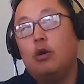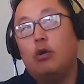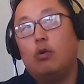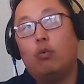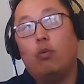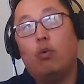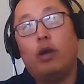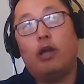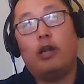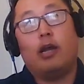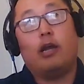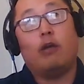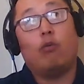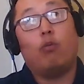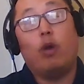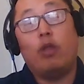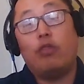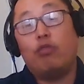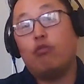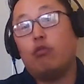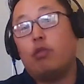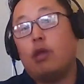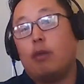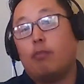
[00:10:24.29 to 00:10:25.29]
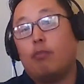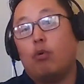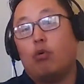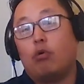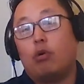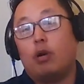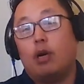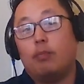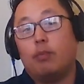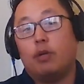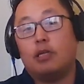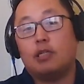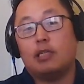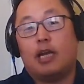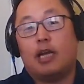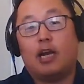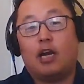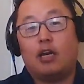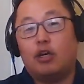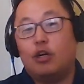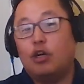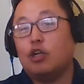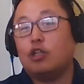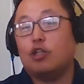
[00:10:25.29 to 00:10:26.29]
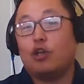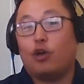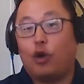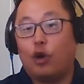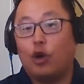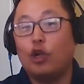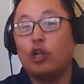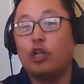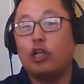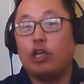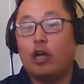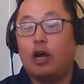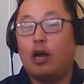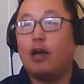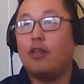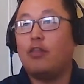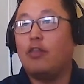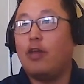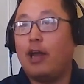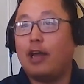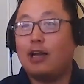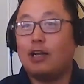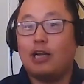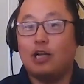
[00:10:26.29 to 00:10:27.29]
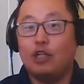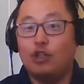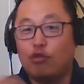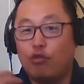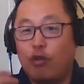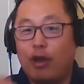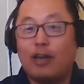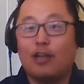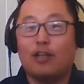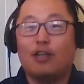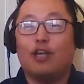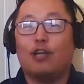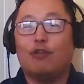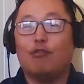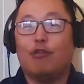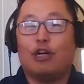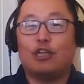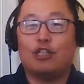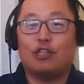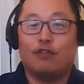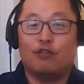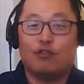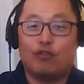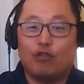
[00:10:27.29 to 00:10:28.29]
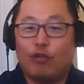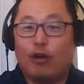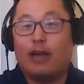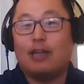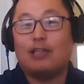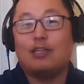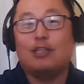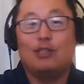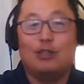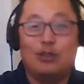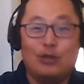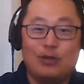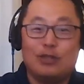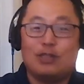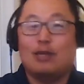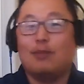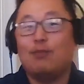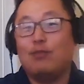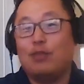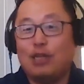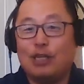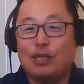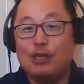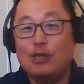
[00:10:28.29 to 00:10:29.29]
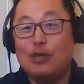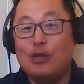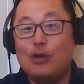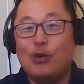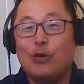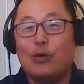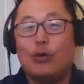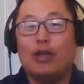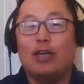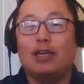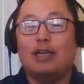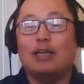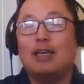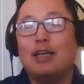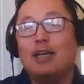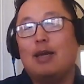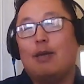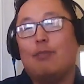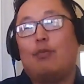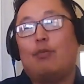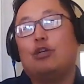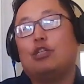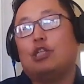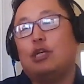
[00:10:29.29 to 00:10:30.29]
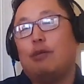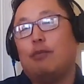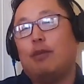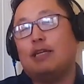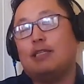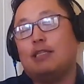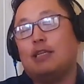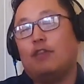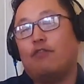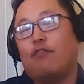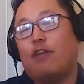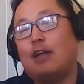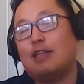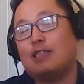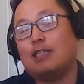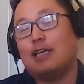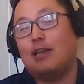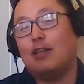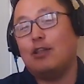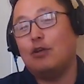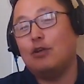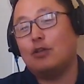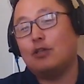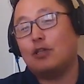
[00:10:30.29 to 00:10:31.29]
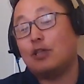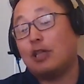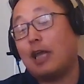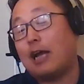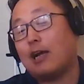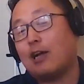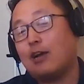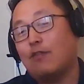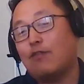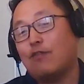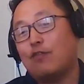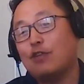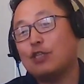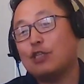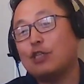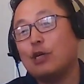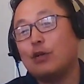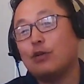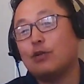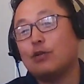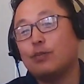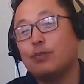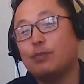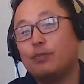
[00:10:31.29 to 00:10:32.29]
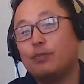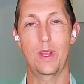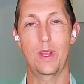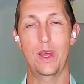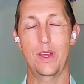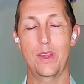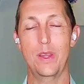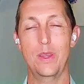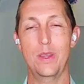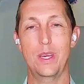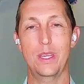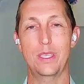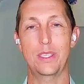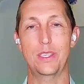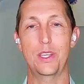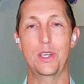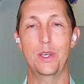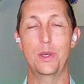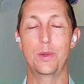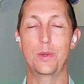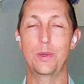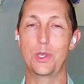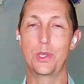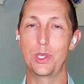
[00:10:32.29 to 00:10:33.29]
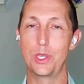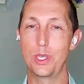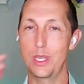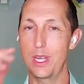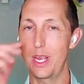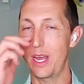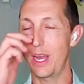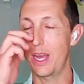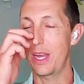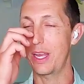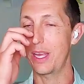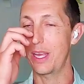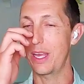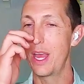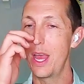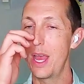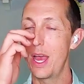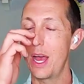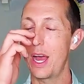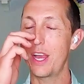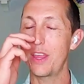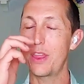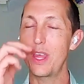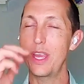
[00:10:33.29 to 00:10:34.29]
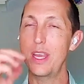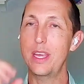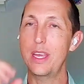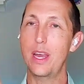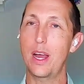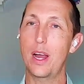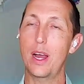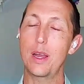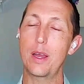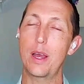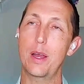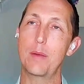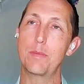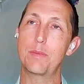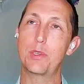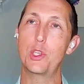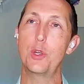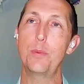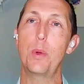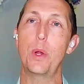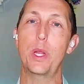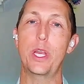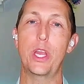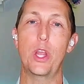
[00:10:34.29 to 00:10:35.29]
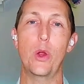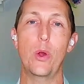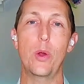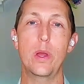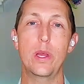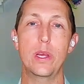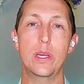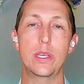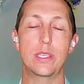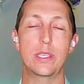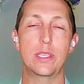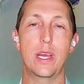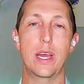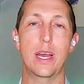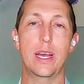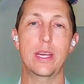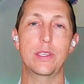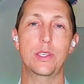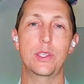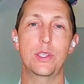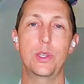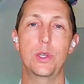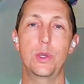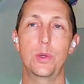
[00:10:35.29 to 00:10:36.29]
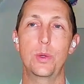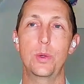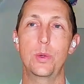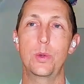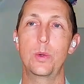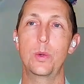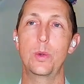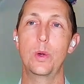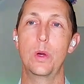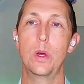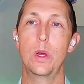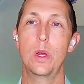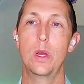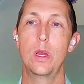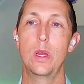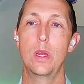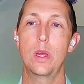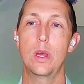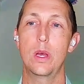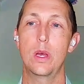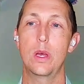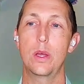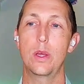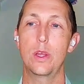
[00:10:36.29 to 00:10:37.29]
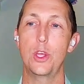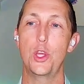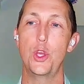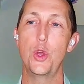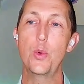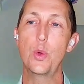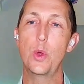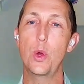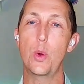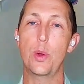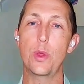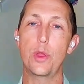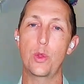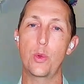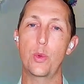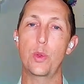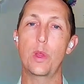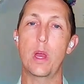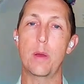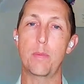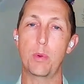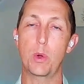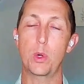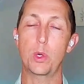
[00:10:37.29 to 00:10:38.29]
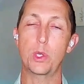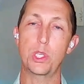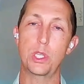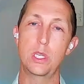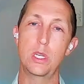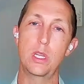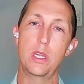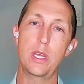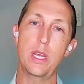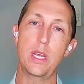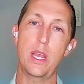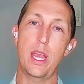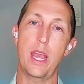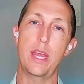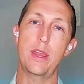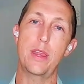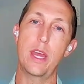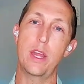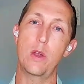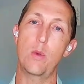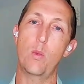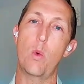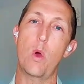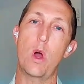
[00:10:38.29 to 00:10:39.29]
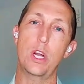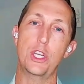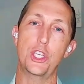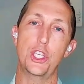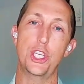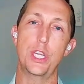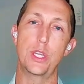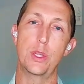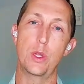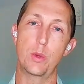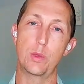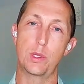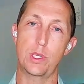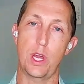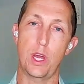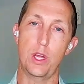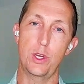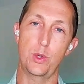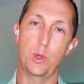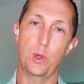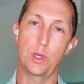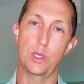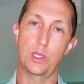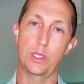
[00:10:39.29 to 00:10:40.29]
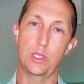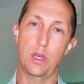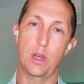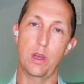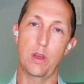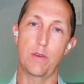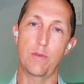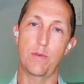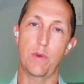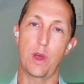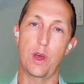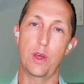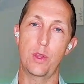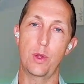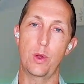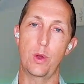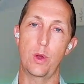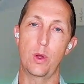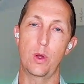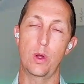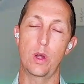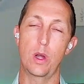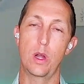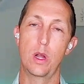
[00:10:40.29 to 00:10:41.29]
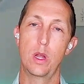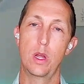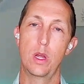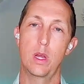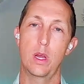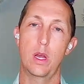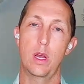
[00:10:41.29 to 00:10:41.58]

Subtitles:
when I went through that program, because I got hooked early on that adrenaline rush of trying to do something new and pushing myself outside of that comfort zone. I think that's huge. Yeah, I think I'm super curious as to you going through that personally, and then watching those hundreds of other